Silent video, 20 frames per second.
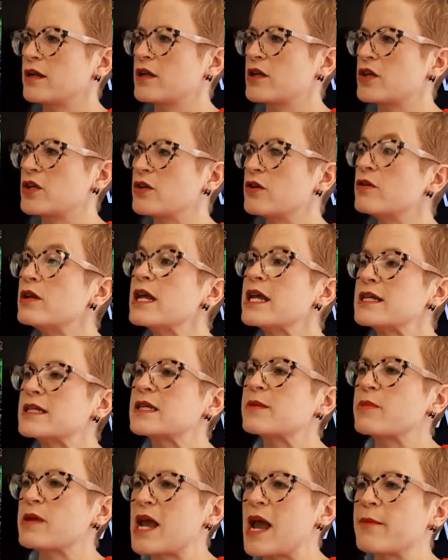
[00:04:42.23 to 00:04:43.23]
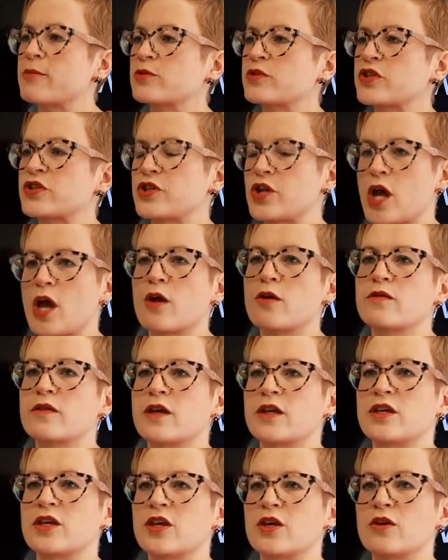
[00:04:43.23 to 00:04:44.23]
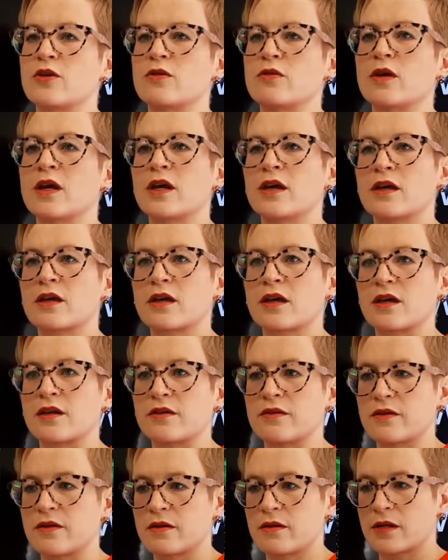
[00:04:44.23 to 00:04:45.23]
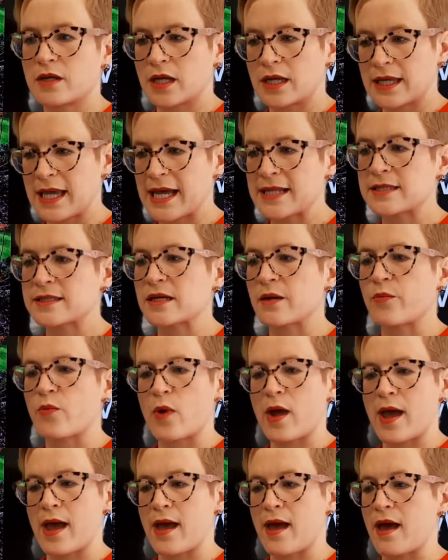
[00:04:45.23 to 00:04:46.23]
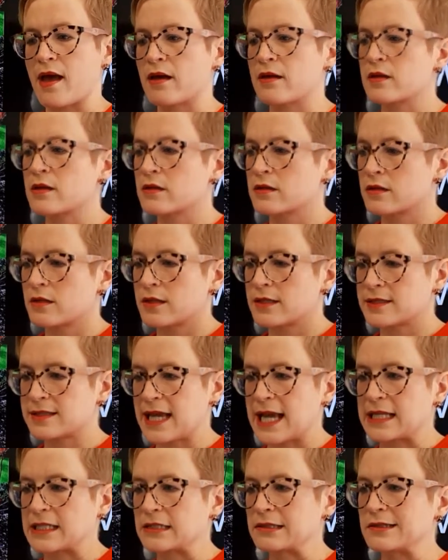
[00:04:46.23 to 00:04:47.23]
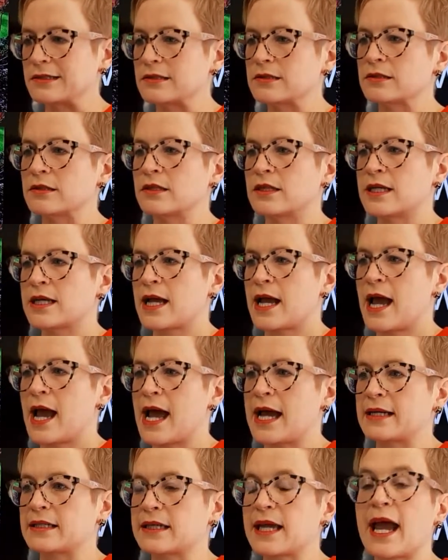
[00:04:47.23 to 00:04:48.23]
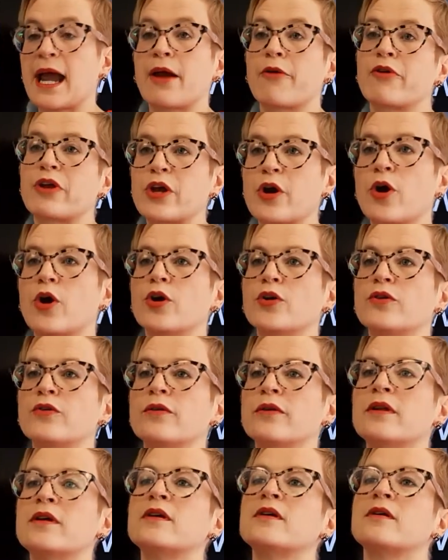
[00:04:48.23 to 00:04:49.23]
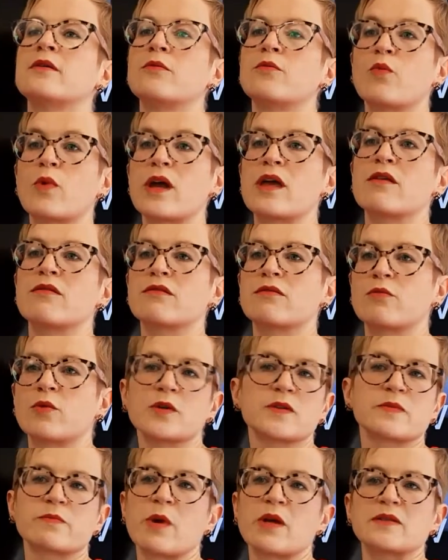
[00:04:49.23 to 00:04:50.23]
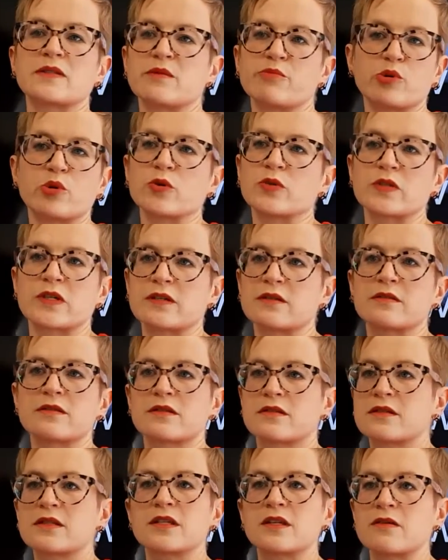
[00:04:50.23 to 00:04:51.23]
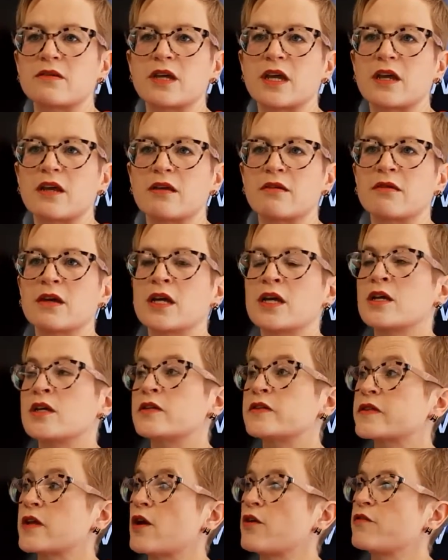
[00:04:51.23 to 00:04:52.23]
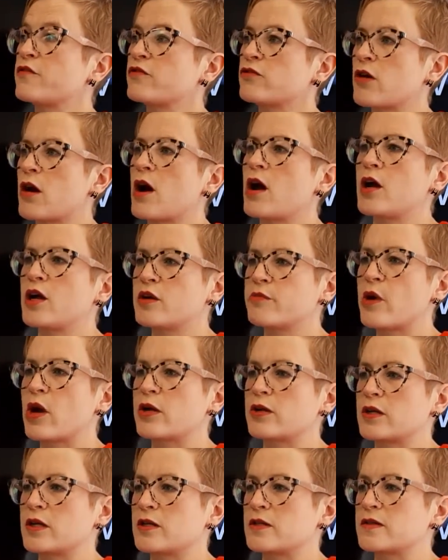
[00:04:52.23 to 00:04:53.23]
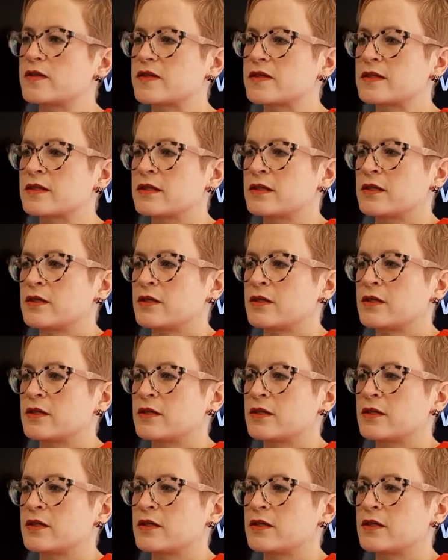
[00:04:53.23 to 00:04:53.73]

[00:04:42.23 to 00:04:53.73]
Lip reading: you need to be able to know that you can get somewhere, settle, and carry on with what's most important to you. So for our homeowners,